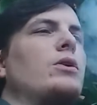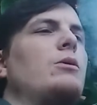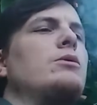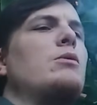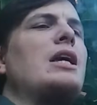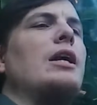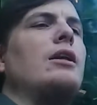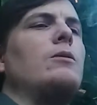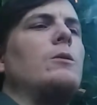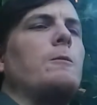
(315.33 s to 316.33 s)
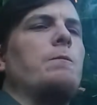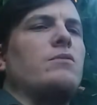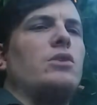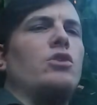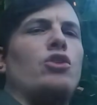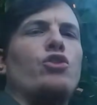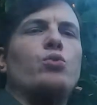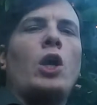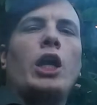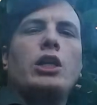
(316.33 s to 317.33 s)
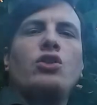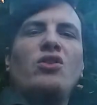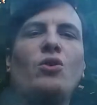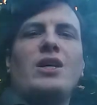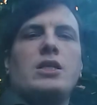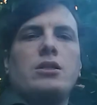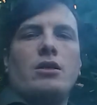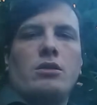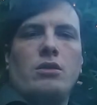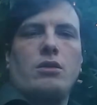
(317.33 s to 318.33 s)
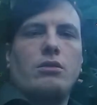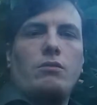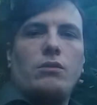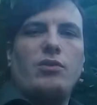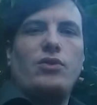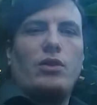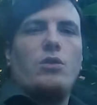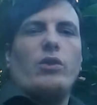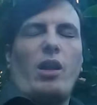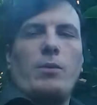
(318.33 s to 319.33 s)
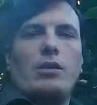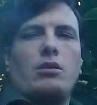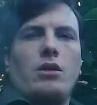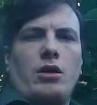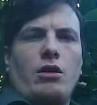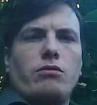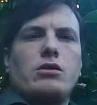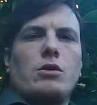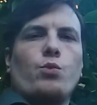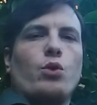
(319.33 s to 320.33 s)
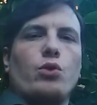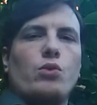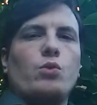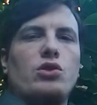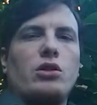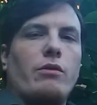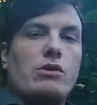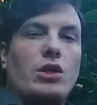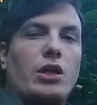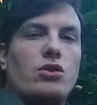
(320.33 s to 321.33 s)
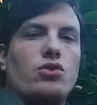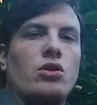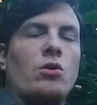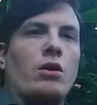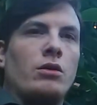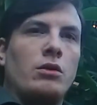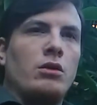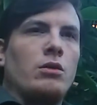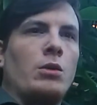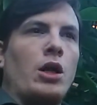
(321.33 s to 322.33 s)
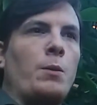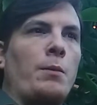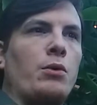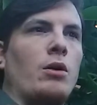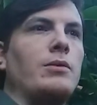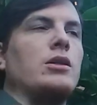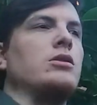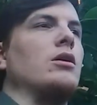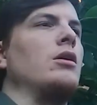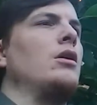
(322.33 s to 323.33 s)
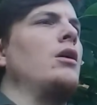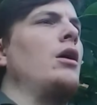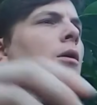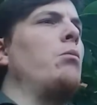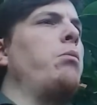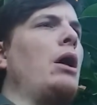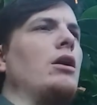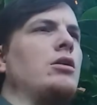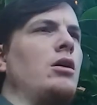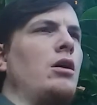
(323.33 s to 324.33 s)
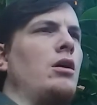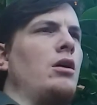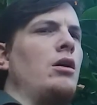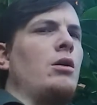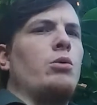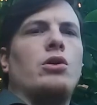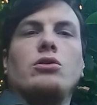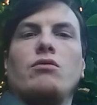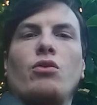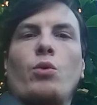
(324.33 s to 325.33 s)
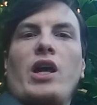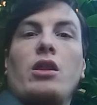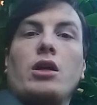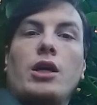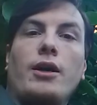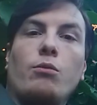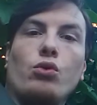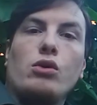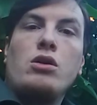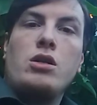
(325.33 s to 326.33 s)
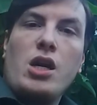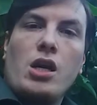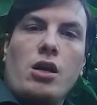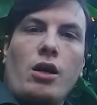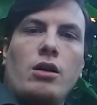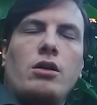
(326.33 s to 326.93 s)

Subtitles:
was making the right noises, if you know what I mean, for someone who was seriously considering becoming Prime Minister. But because of the way that Cameron did